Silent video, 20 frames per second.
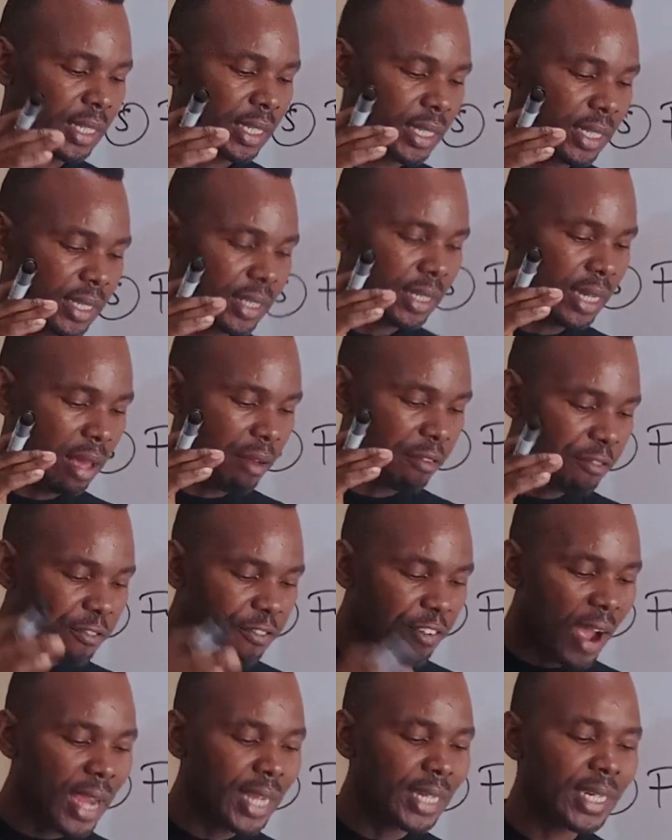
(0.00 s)
the
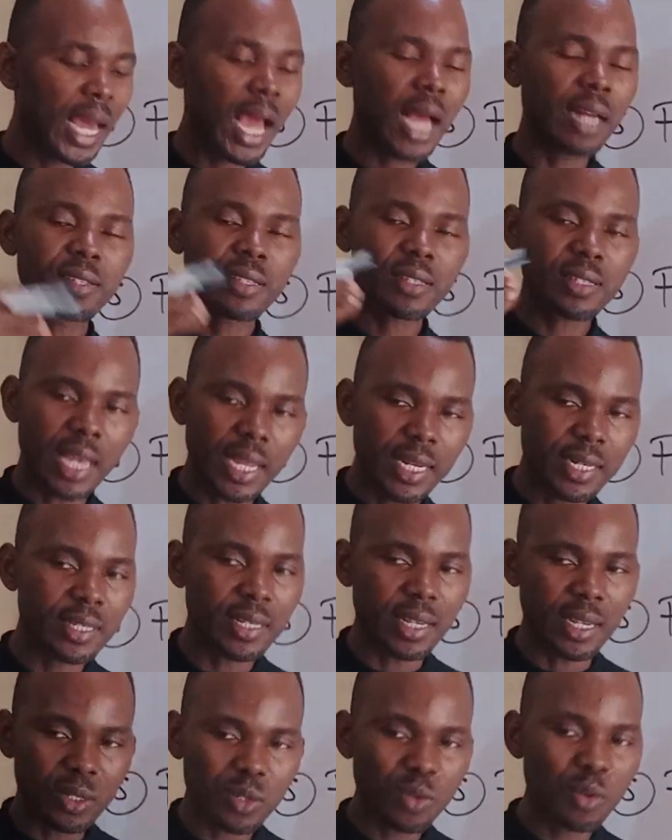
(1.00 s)
final
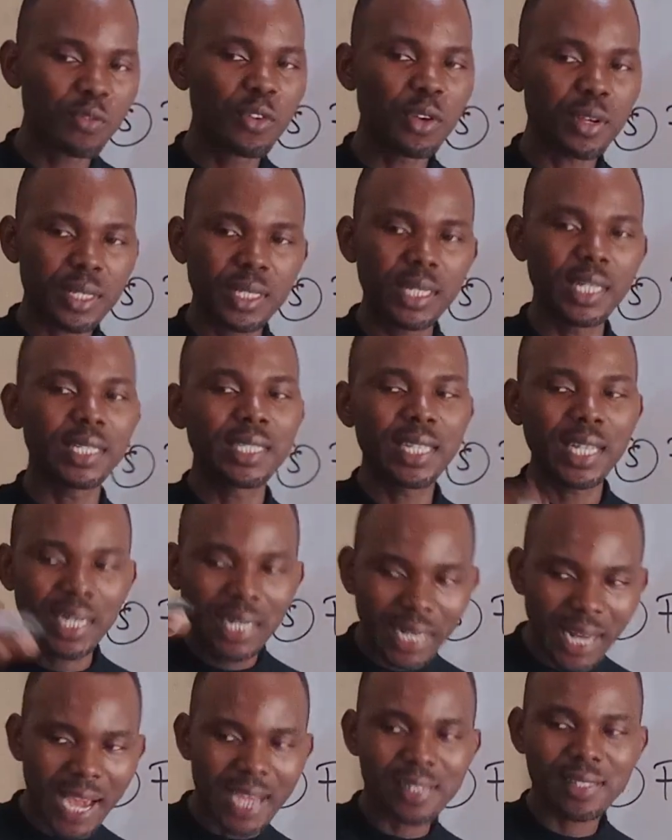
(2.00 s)
sentence, obviously the
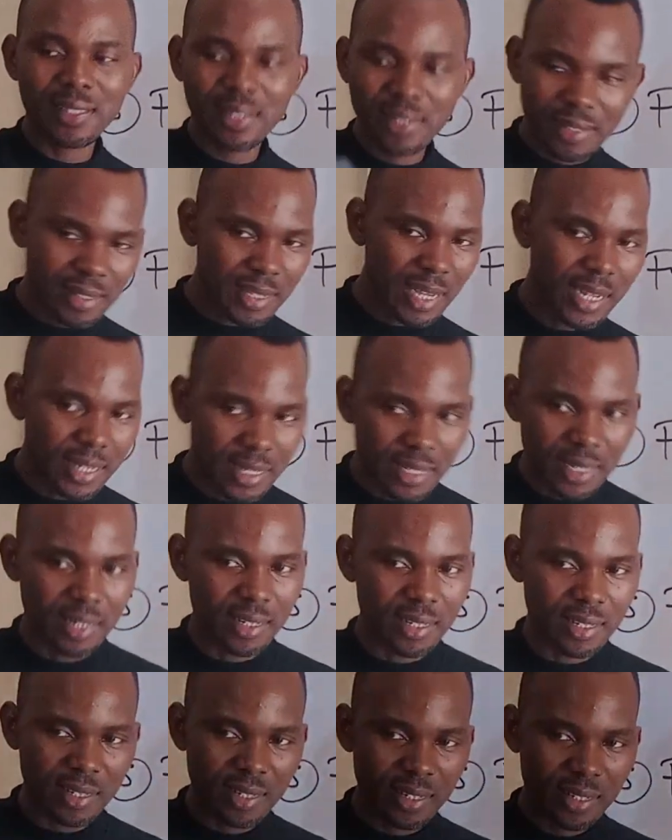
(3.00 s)
last
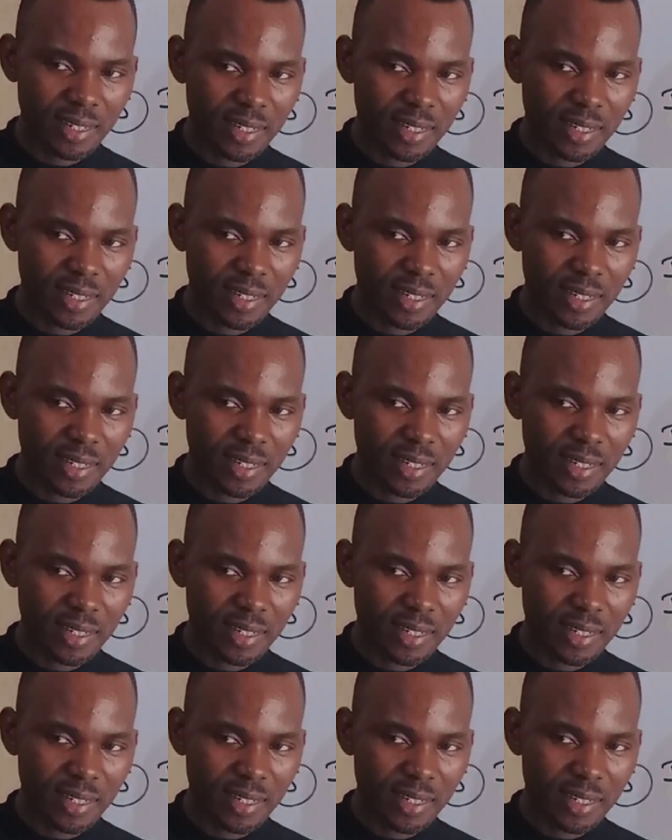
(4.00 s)
sentence.